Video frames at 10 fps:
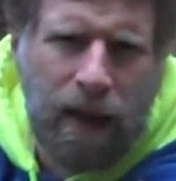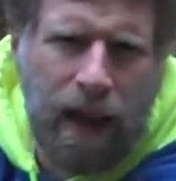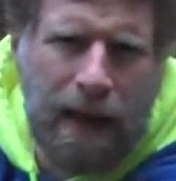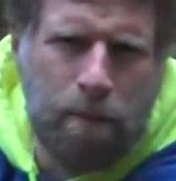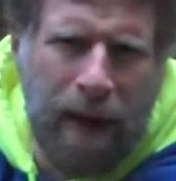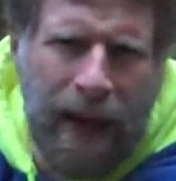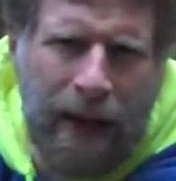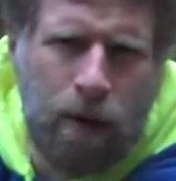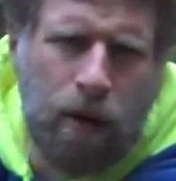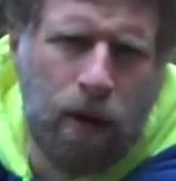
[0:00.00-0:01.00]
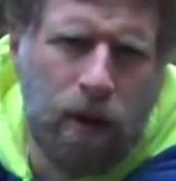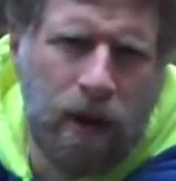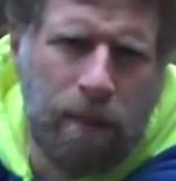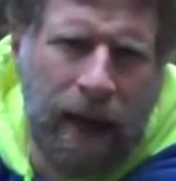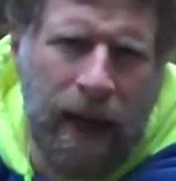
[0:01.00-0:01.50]
late May or
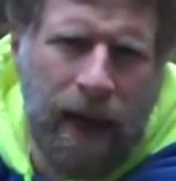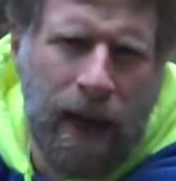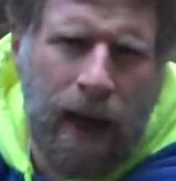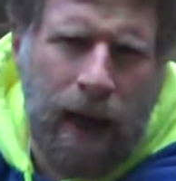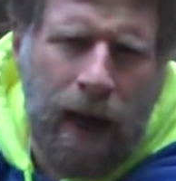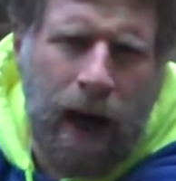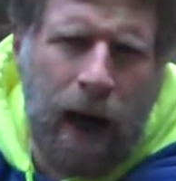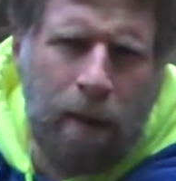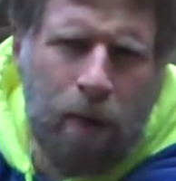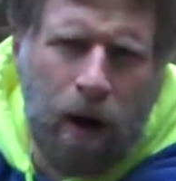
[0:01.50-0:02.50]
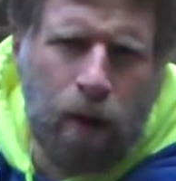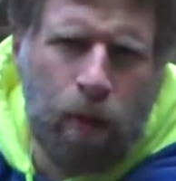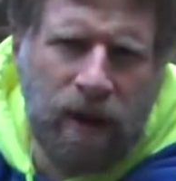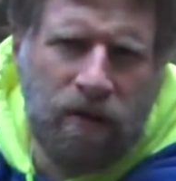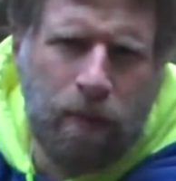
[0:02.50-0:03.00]
early May, are
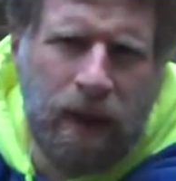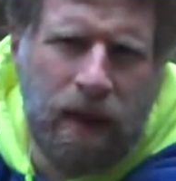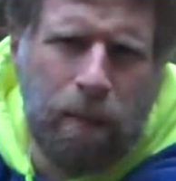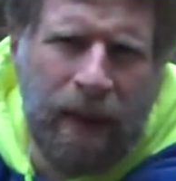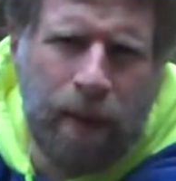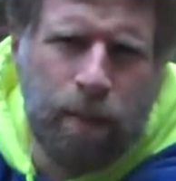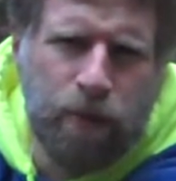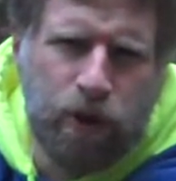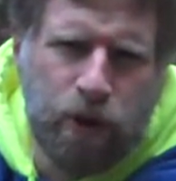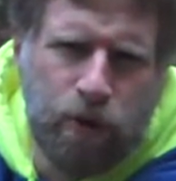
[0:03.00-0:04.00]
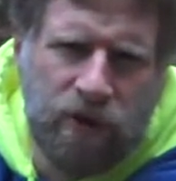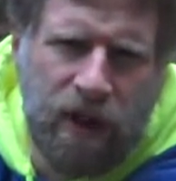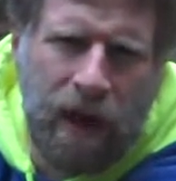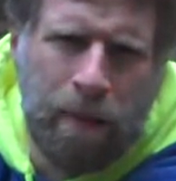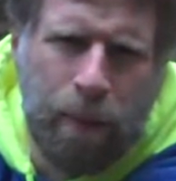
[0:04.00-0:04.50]
going to be the bamboo shoots
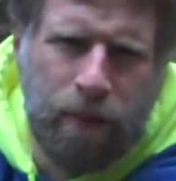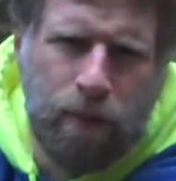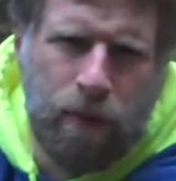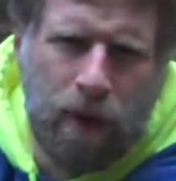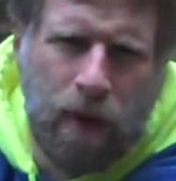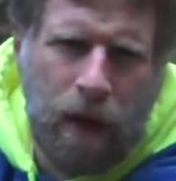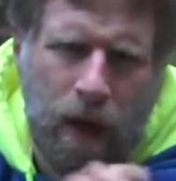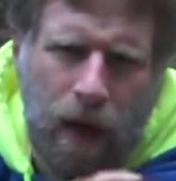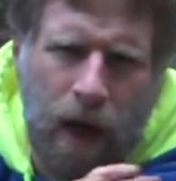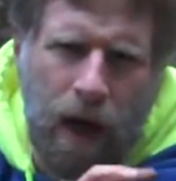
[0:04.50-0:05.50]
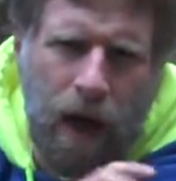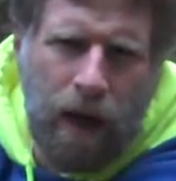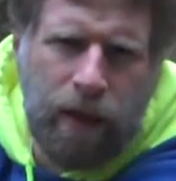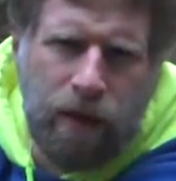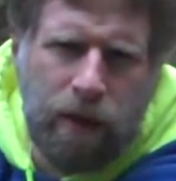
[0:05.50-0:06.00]
that come up through
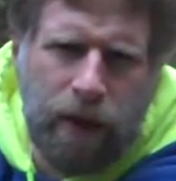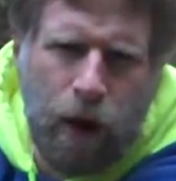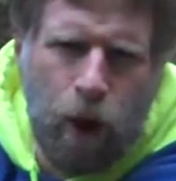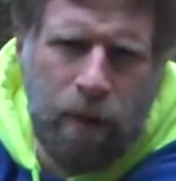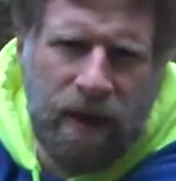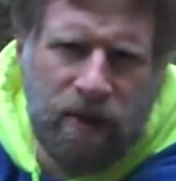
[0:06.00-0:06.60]
the loamy